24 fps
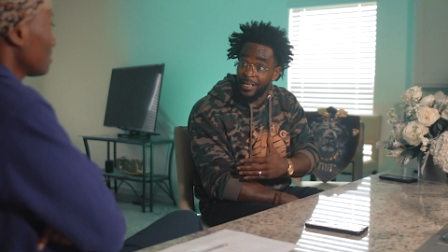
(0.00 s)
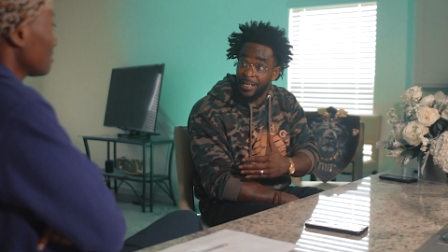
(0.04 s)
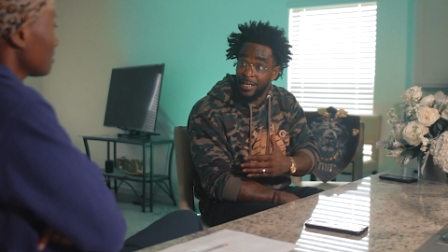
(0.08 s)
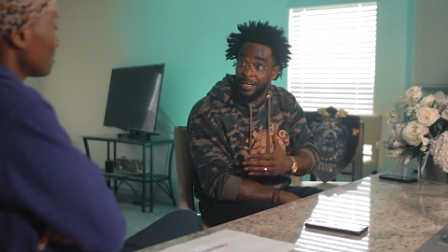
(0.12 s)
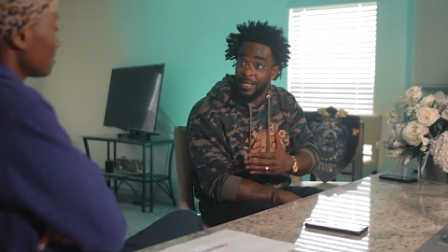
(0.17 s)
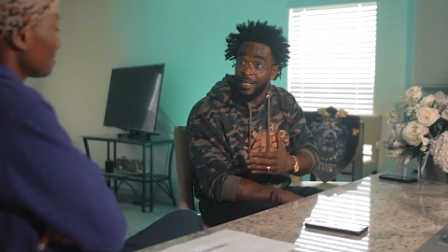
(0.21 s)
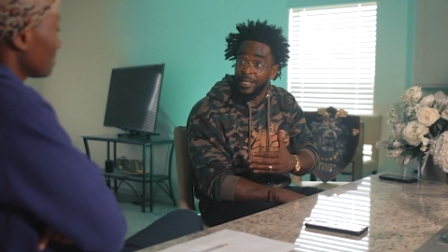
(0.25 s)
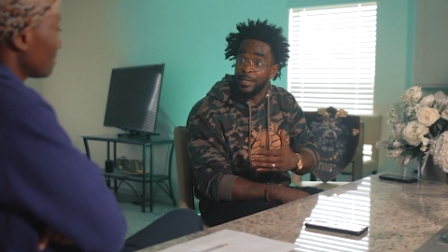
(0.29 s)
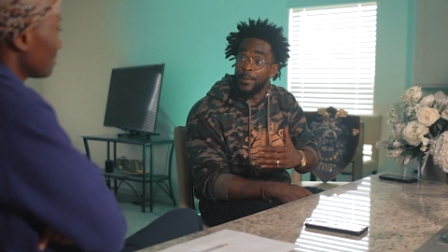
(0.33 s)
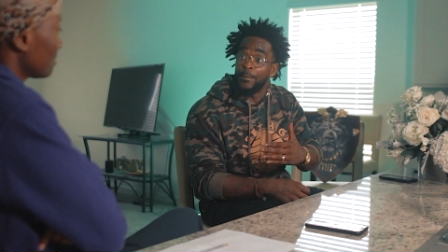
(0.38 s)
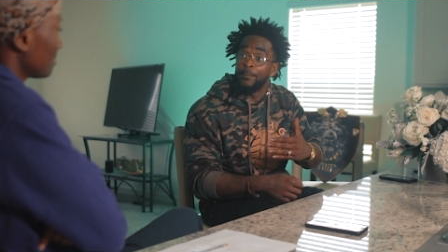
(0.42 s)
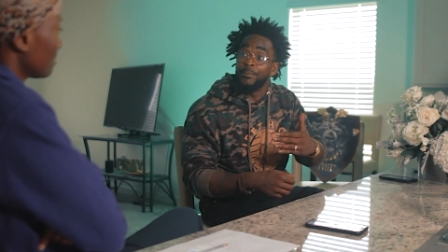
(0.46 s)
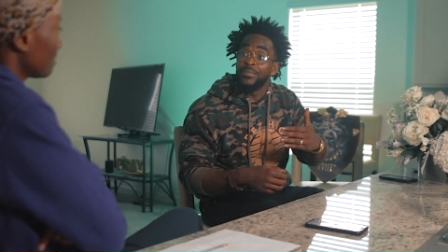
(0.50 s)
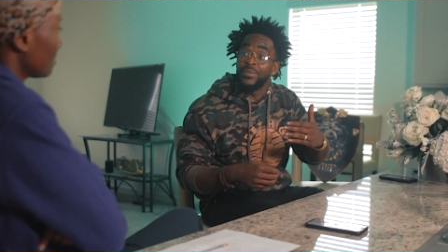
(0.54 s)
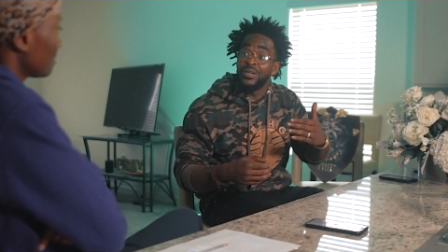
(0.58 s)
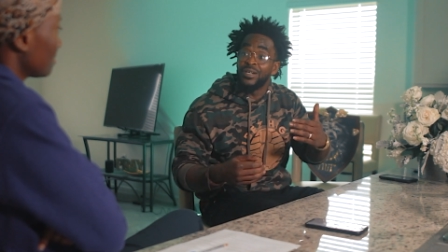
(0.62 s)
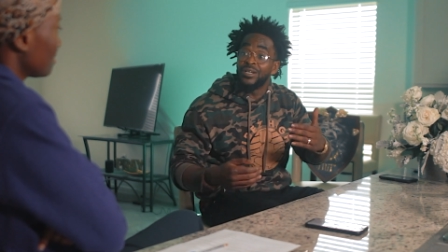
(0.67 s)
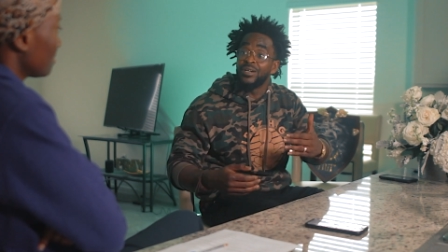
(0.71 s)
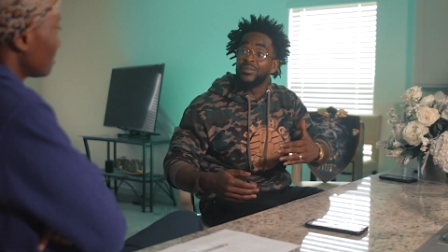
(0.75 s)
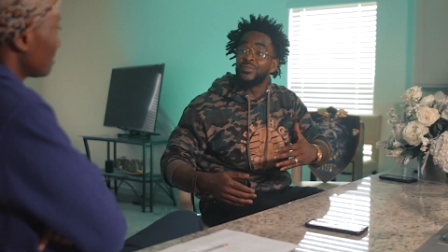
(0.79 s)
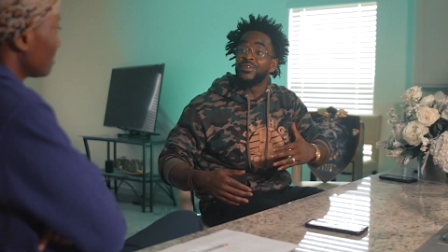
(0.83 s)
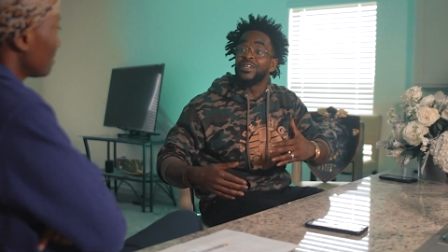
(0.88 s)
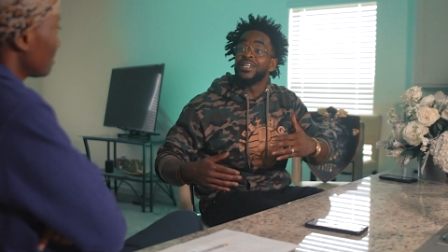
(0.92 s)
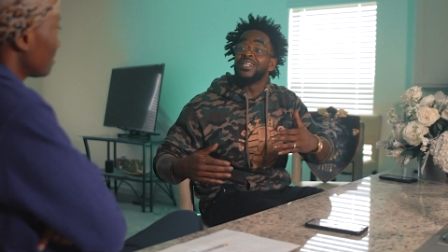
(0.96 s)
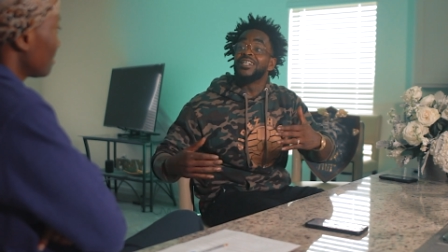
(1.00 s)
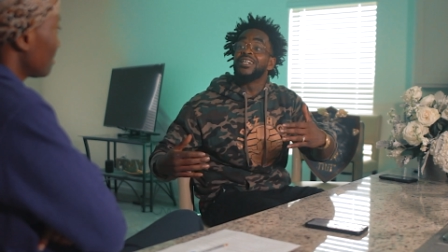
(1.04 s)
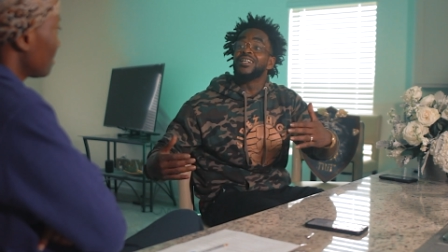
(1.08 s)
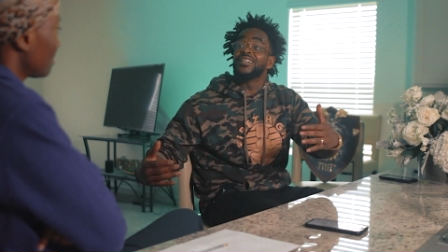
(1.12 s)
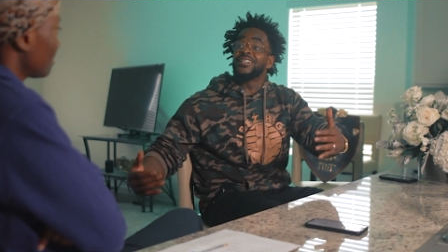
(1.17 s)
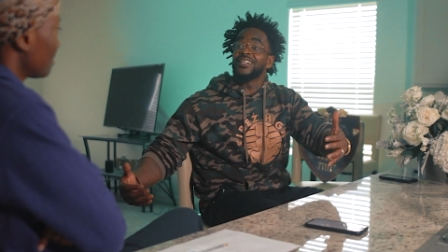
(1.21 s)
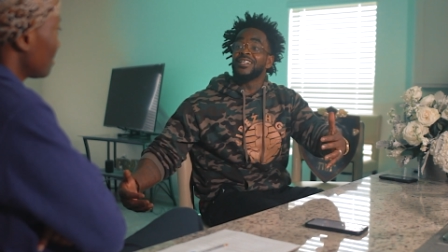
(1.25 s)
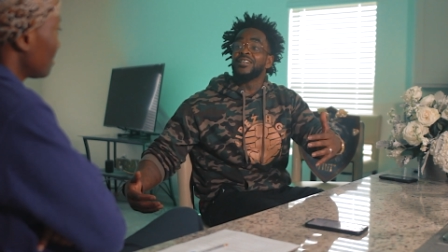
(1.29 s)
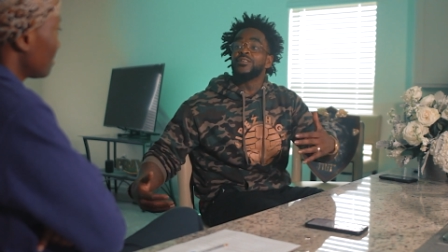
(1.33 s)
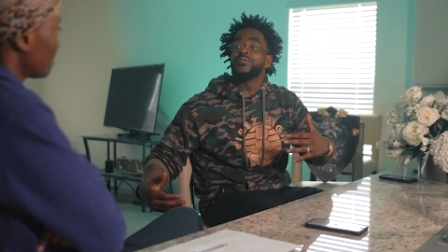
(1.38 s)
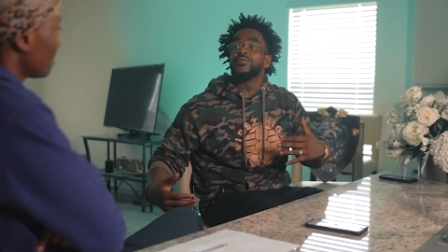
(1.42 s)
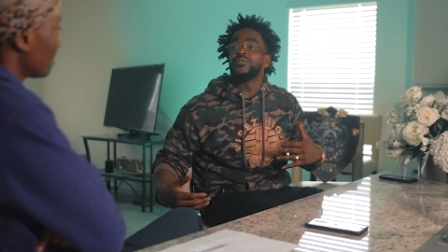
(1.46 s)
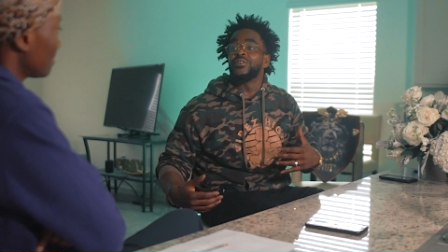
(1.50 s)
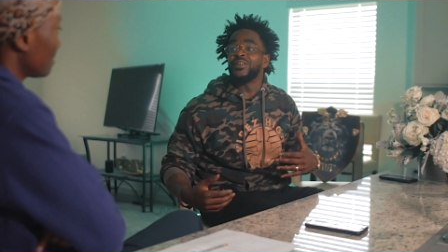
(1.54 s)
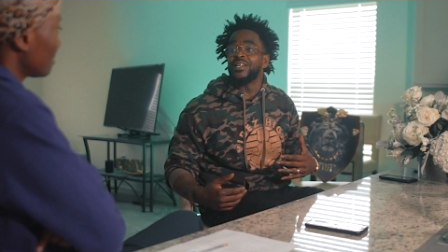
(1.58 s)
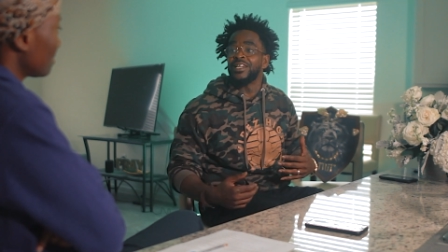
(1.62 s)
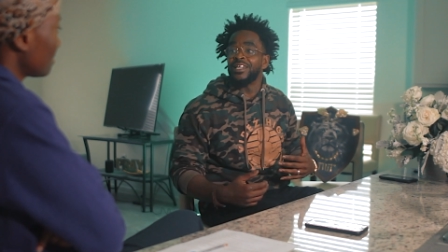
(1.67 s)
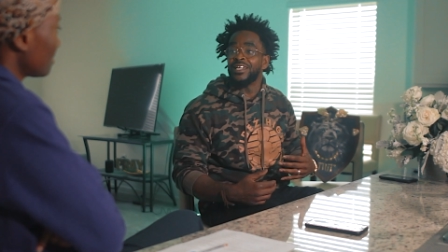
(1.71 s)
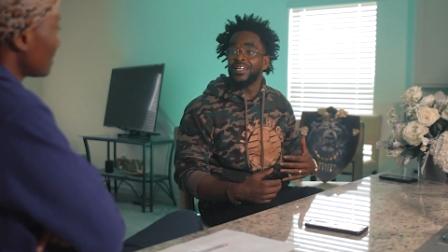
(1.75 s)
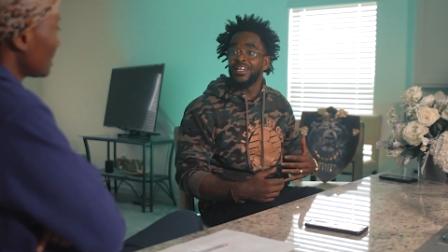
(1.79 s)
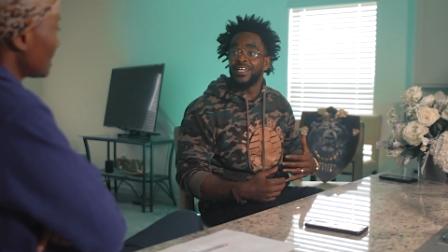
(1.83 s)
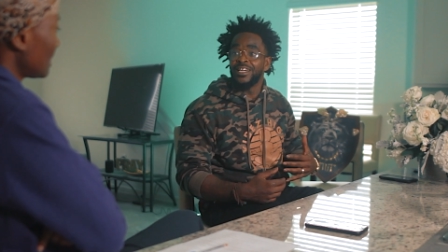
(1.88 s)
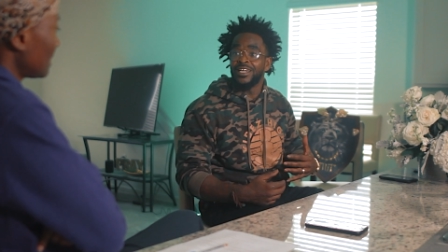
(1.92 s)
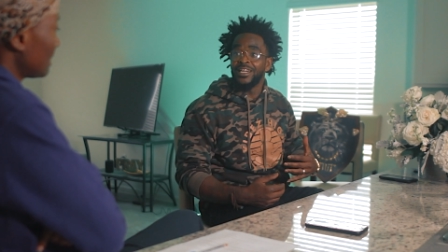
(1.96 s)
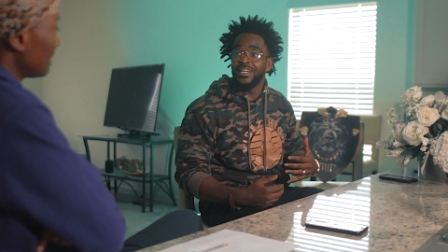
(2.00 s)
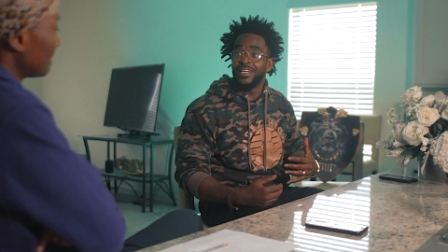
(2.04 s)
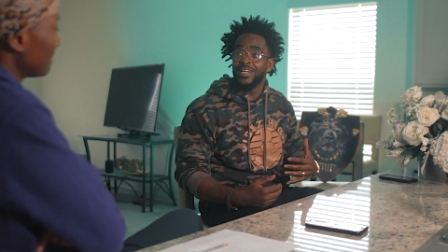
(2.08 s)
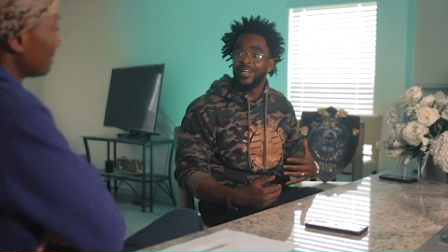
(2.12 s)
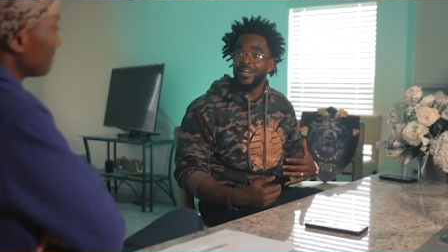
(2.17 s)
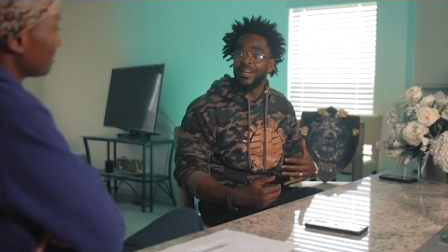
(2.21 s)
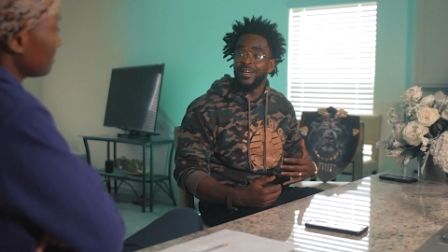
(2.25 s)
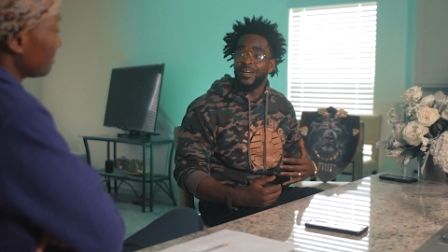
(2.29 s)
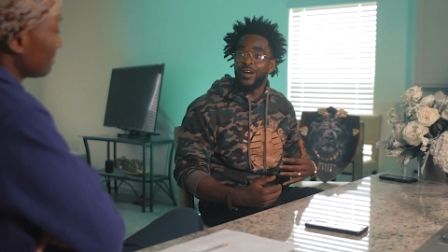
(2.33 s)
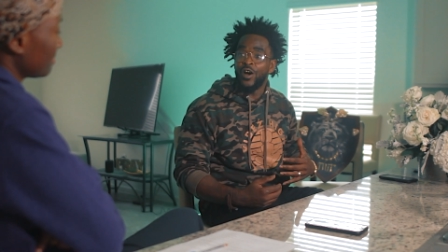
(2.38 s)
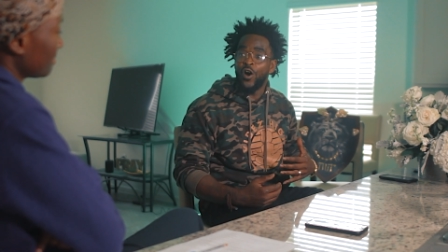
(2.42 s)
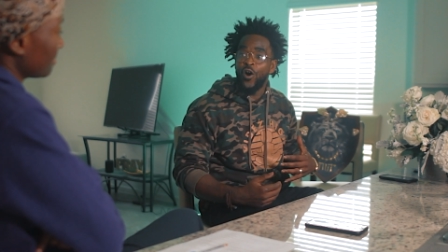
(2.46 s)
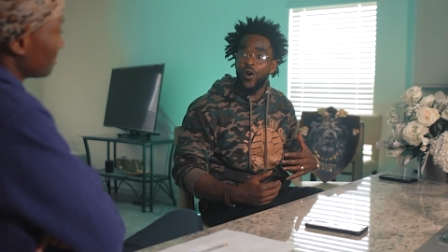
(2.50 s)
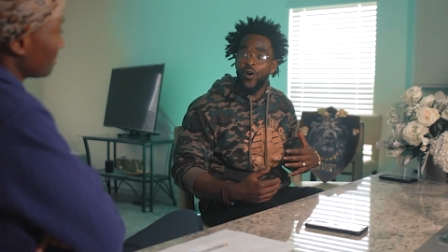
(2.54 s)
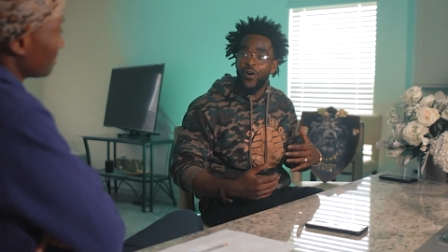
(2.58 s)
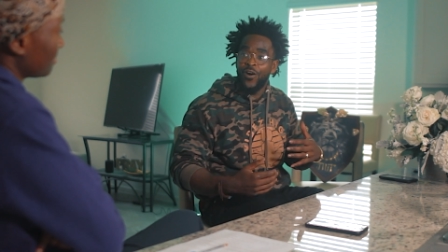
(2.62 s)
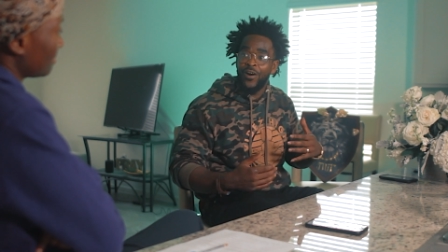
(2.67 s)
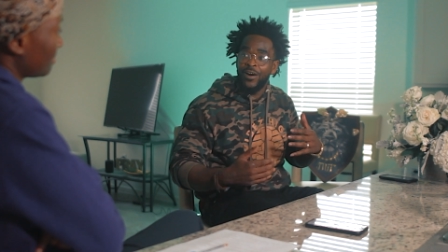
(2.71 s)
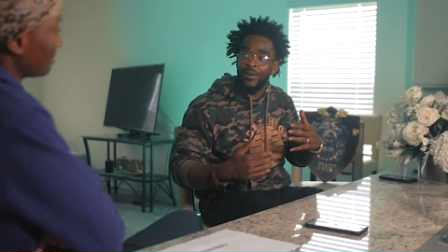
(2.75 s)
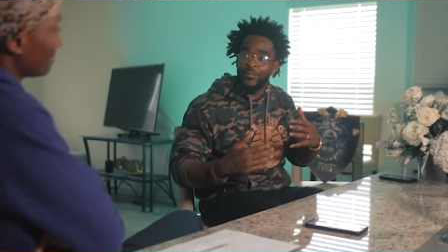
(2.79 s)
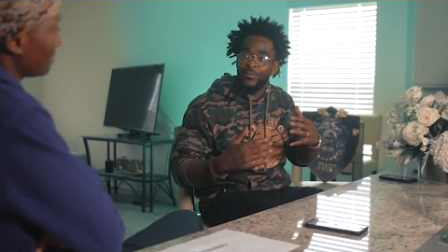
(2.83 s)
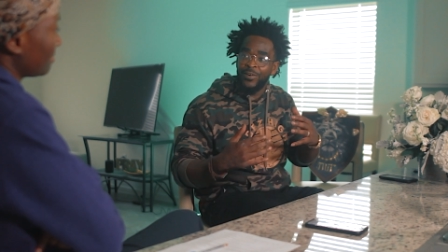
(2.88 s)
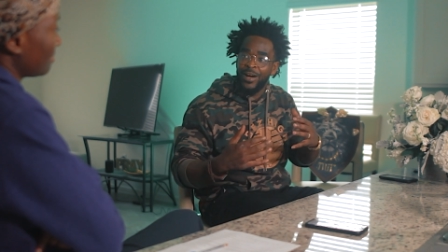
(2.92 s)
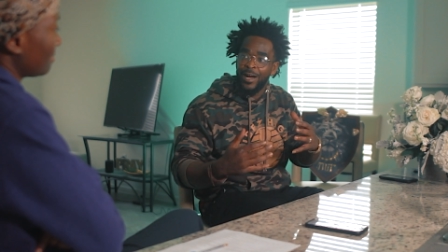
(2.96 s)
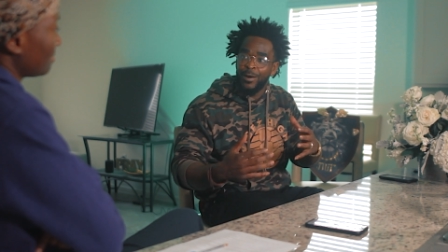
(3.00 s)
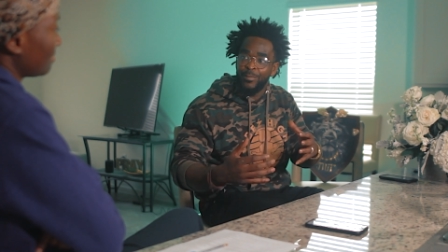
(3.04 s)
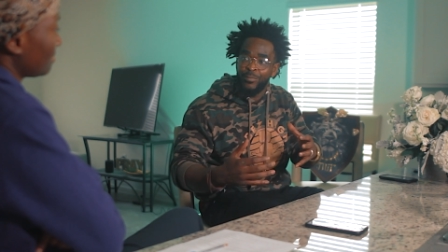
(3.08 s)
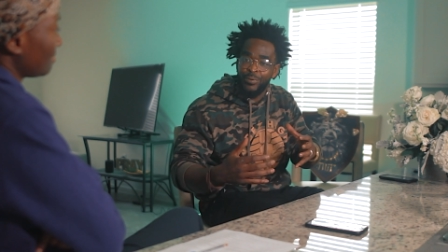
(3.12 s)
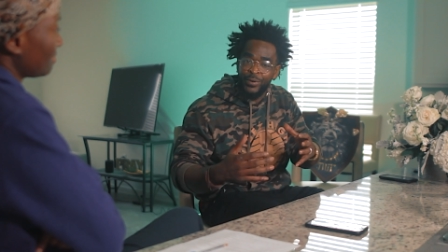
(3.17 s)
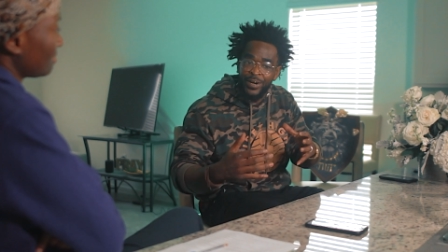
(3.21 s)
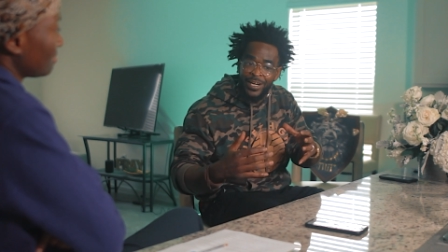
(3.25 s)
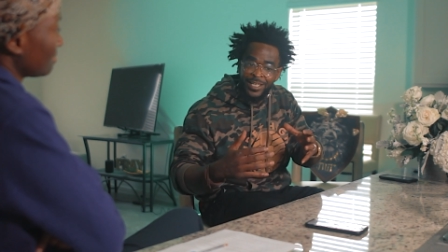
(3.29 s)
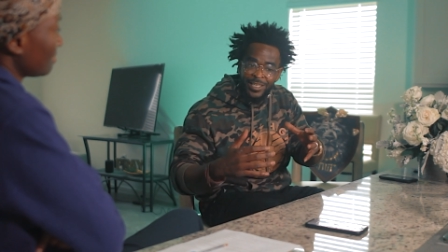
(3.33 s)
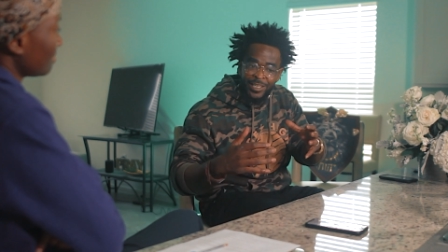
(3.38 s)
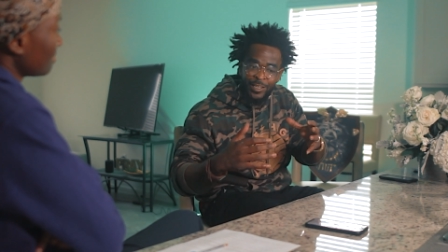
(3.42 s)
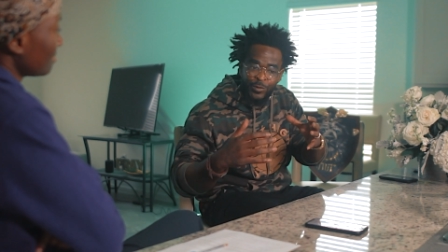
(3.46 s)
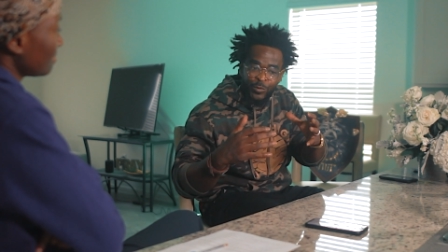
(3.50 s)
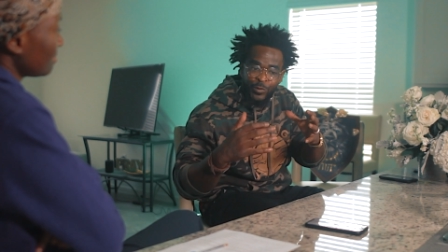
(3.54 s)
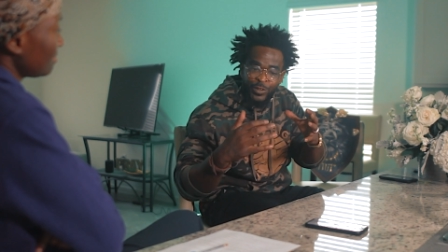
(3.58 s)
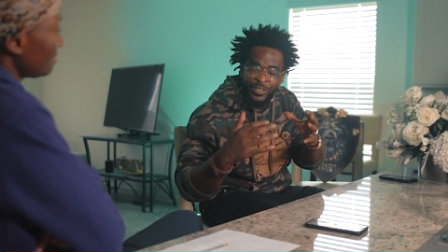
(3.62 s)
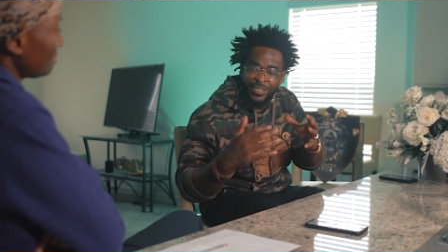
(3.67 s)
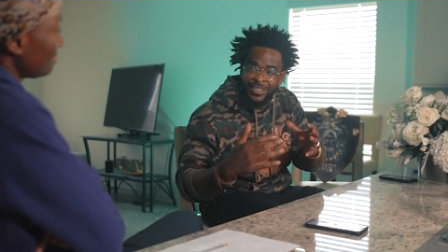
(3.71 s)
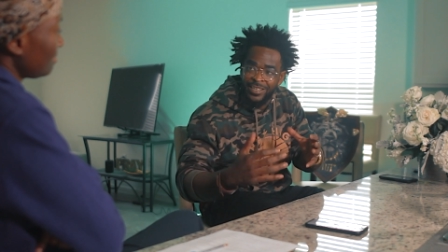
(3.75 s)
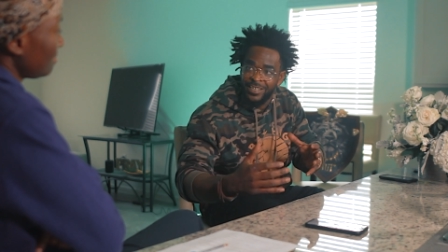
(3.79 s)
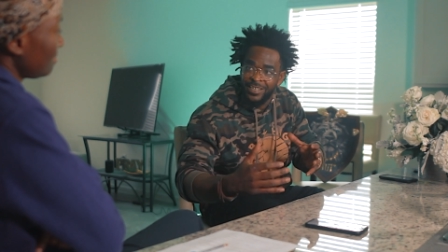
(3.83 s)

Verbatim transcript: in the middle of another event, yeah. all vibrations were